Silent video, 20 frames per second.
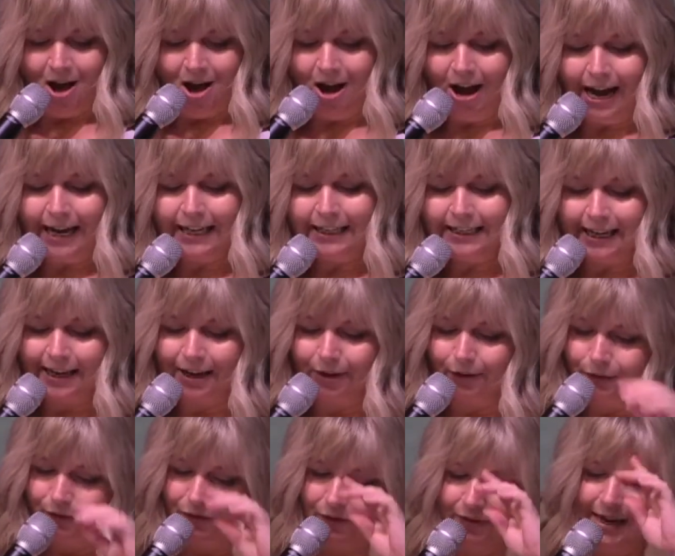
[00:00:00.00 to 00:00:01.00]
I
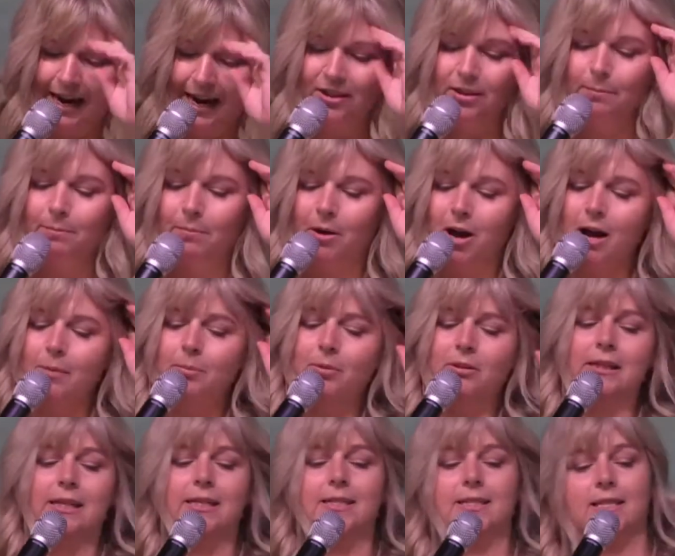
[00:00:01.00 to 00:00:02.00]
love how the Bible
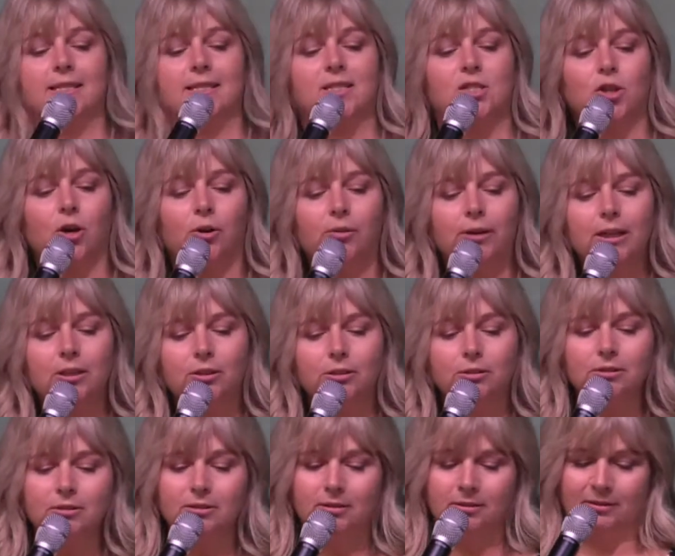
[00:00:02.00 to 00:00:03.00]
is historical,
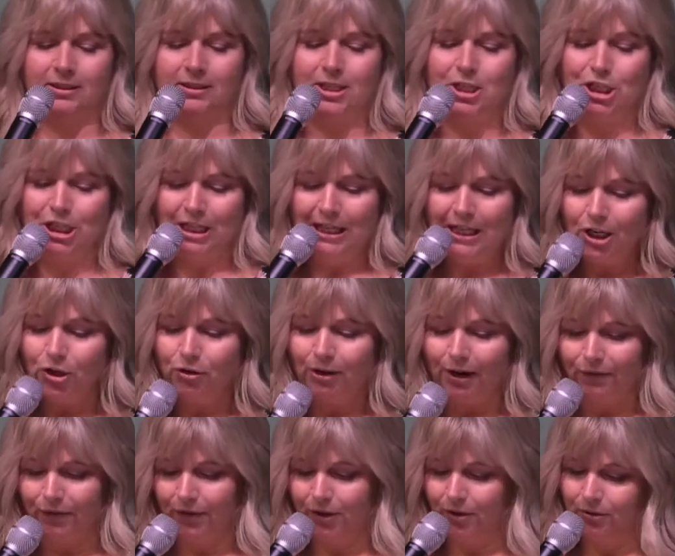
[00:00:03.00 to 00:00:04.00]

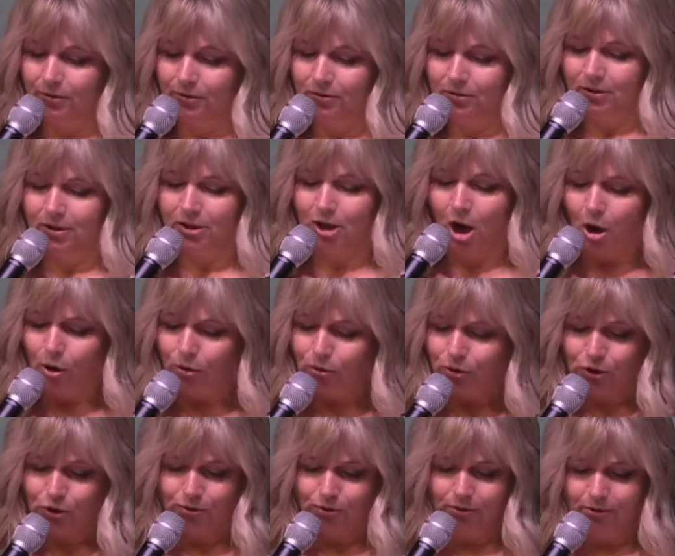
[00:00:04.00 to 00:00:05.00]
geographical,
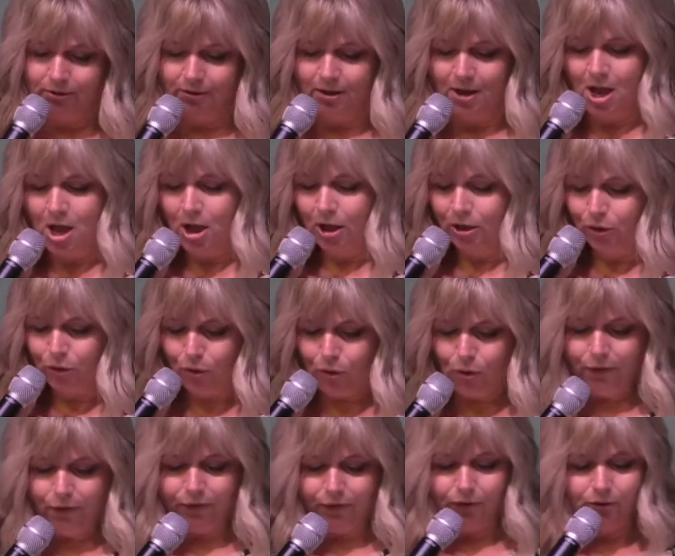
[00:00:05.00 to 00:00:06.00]
cultural,
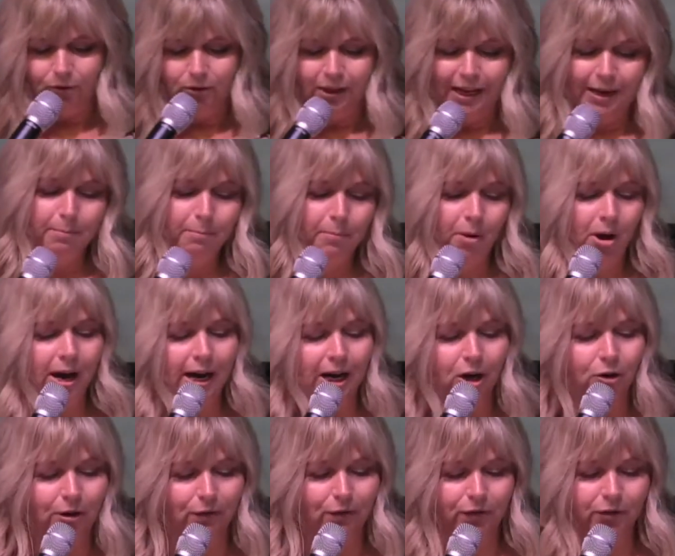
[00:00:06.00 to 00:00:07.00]
lawful, and
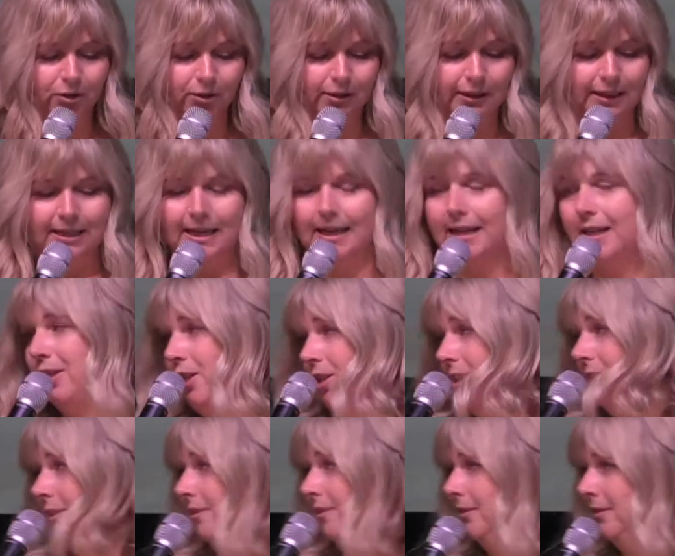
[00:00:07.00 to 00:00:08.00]
biographical in
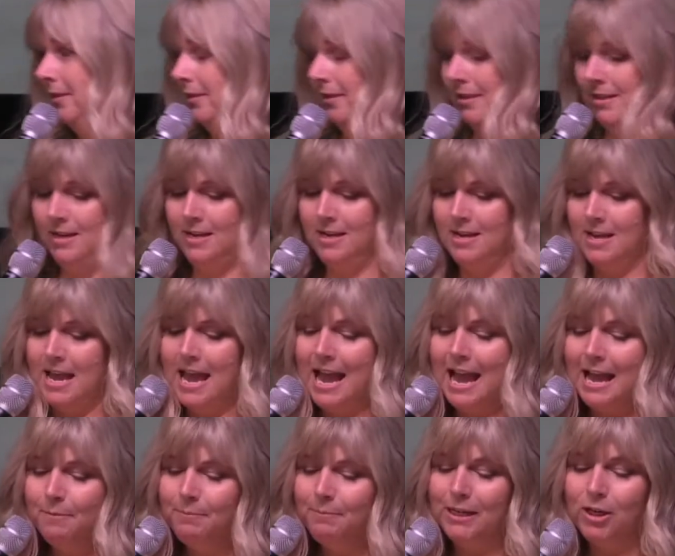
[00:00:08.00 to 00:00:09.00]
nature.
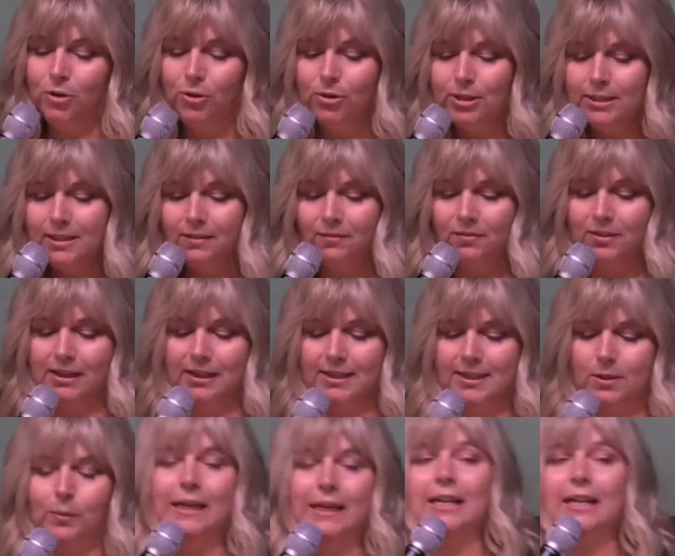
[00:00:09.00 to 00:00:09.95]
And because of this, we